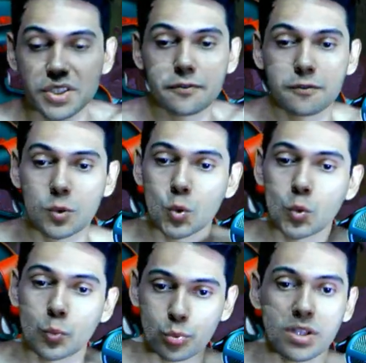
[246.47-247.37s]
We're
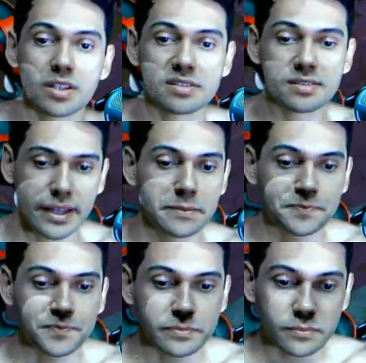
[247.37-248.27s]
full plus 10,
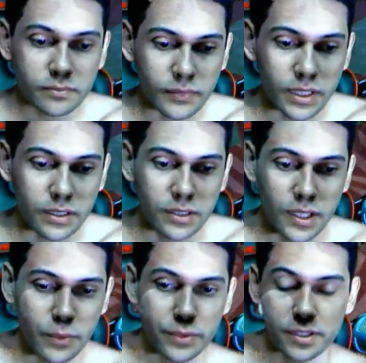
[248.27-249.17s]

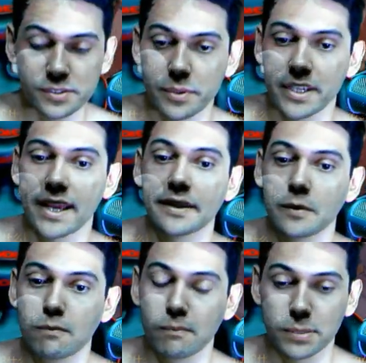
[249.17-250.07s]
whereas we're
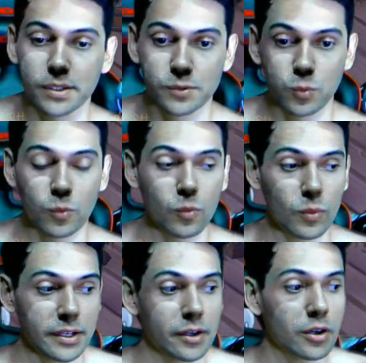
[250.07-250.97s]
getting plus
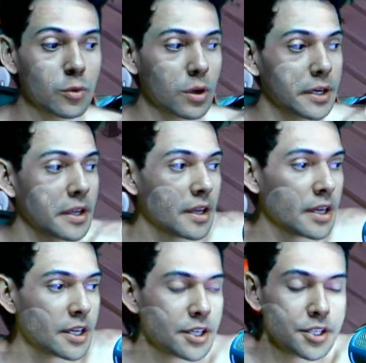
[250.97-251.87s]
another one
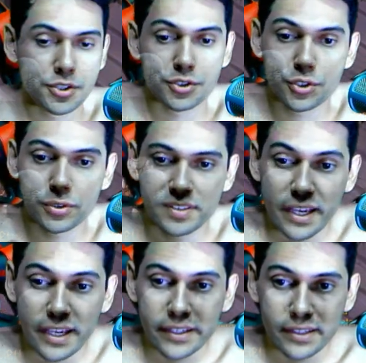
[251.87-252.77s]

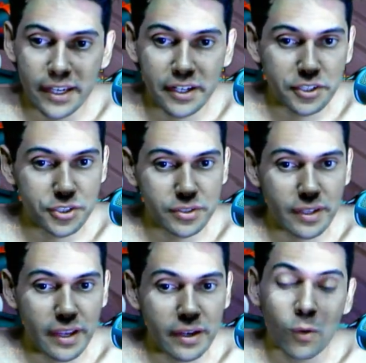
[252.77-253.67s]
today, later
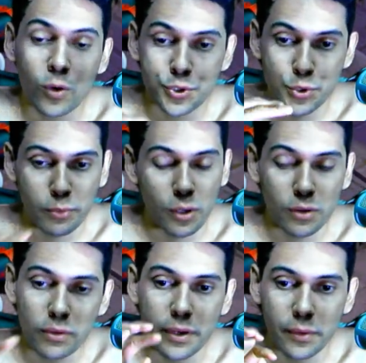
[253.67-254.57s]
today or
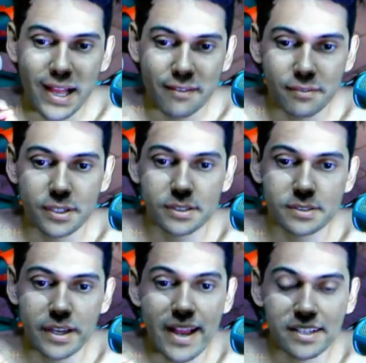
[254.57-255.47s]
tomorrow. I will have
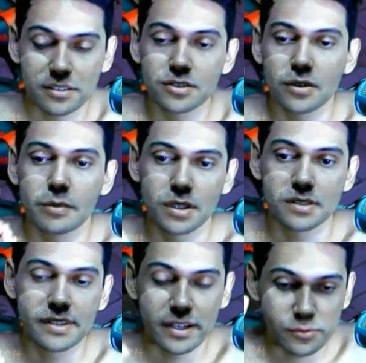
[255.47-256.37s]
the accessory
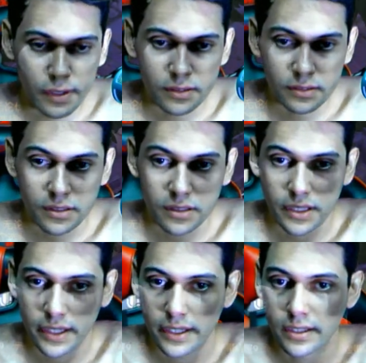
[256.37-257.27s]
plus 10 as well,
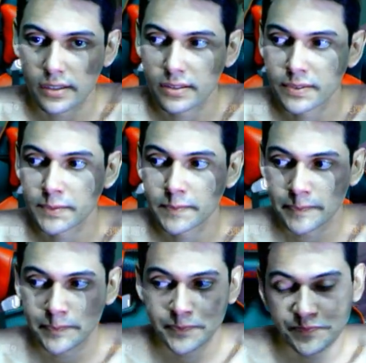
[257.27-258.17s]

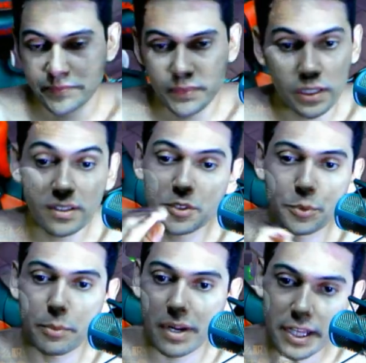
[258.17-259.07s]
and
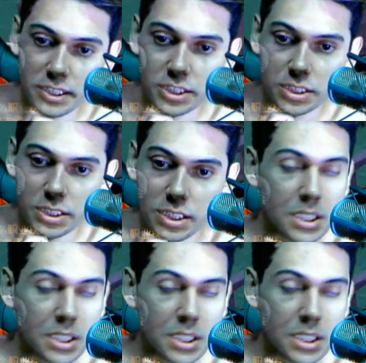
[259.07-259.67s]
that's pretty much it.